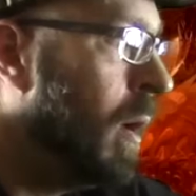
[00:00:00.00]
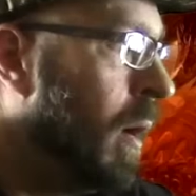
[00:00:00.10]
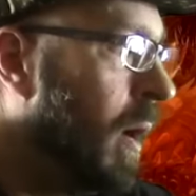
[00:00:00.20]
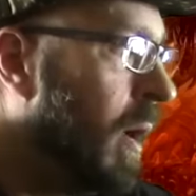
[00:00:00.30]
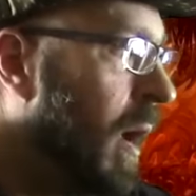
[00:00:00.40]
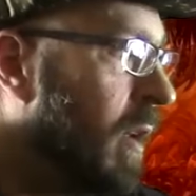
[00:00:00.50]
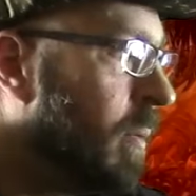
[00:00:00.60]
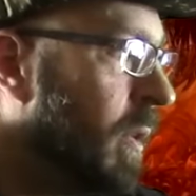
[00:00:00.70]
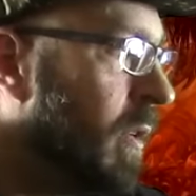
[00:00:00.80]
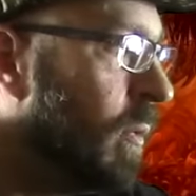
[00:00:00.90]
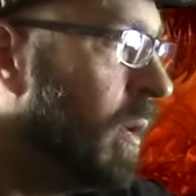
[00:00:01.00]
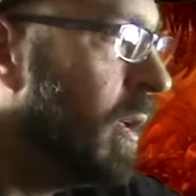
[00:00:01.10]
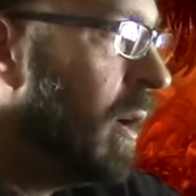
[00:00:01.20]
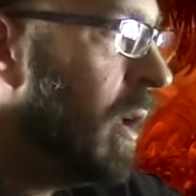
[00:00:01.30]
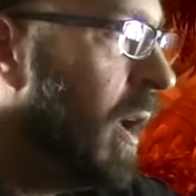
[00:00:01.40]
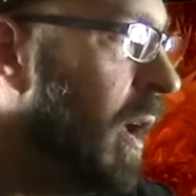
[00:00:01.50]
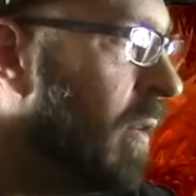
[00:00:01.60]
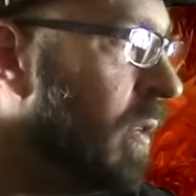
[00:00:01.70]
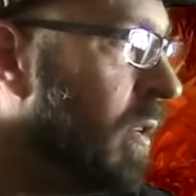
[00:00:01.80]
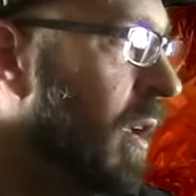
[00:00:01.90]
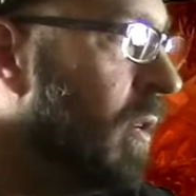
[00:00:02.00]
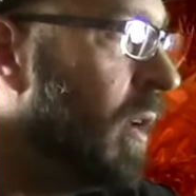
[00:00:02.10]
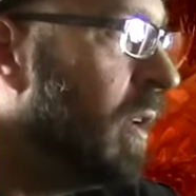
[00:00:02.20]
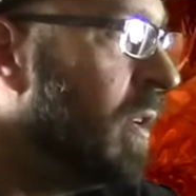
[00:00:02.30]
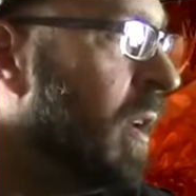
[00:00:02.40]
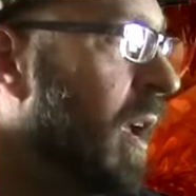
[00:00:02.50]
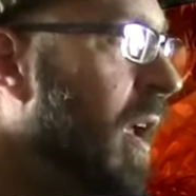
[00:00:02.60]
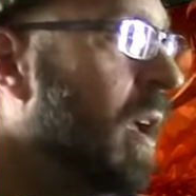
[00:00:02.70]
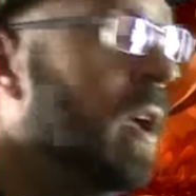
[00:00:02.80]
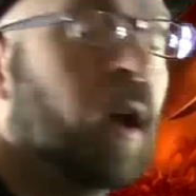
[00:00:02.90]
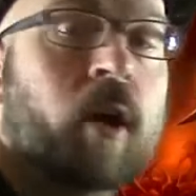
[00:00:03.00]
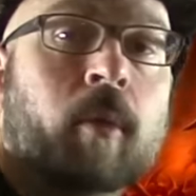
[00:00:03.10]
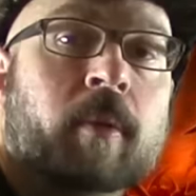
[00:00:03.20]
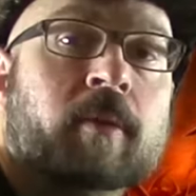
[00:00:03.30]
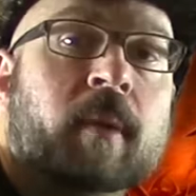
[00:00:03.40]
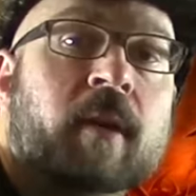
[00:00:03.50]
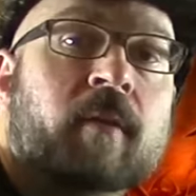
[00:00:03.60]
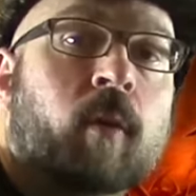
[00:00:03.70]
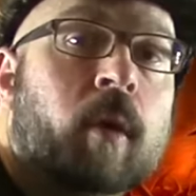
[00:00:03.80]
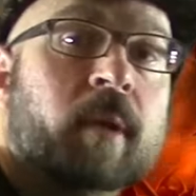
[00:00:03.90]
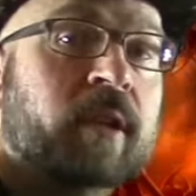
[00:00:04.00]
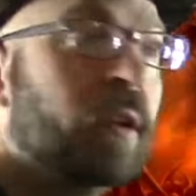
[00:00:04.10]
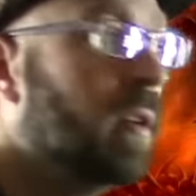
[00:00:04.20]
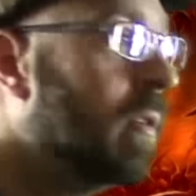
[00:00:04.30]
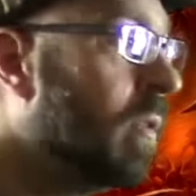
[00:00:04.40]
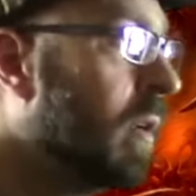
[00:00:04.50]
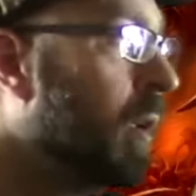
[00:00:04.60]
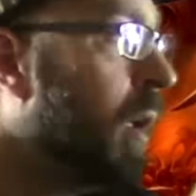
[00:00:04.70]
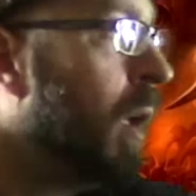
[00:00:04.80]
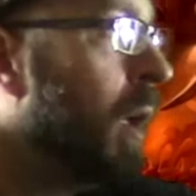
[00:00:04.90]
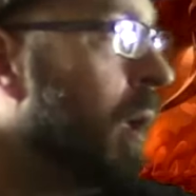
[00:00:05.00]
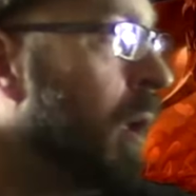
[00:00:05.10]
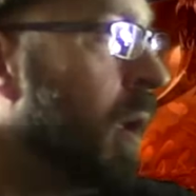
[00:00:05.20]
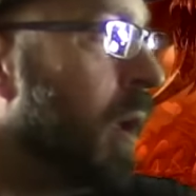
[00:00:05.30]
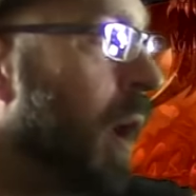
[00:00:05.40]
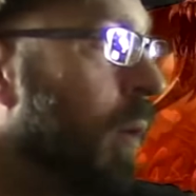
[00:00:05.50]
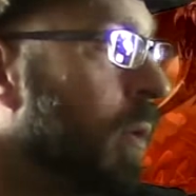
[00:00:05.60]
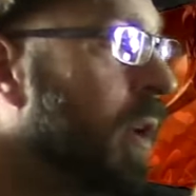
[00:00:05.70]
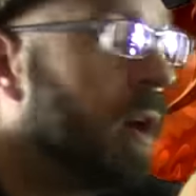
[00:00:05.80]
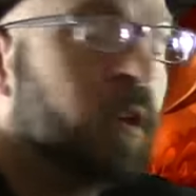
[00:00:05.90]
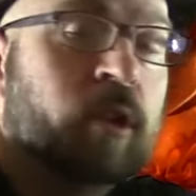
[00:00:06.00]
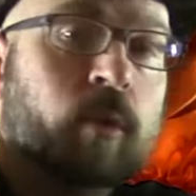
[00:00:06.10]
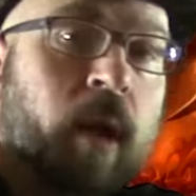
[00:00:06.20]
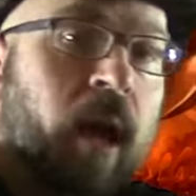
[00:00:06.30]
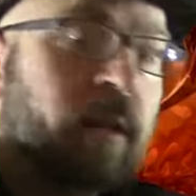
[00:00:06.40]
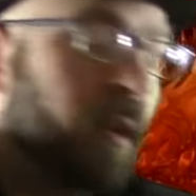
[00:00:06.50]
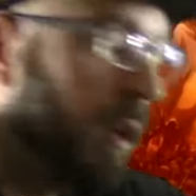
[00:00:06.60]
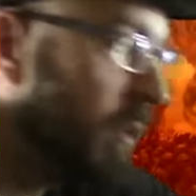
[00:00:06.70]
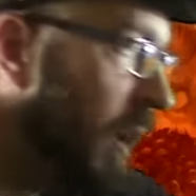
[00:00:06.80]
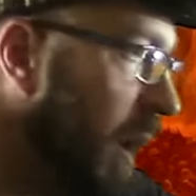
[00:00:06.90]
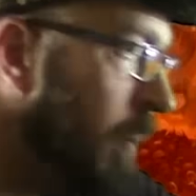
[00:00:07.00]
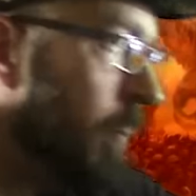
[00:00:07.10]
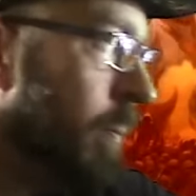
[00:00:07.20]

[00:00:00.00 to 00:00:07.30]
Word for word: All right, guys, but that's really all I have to say on that today. I hope it's been informative, and I will talk to you guys next time.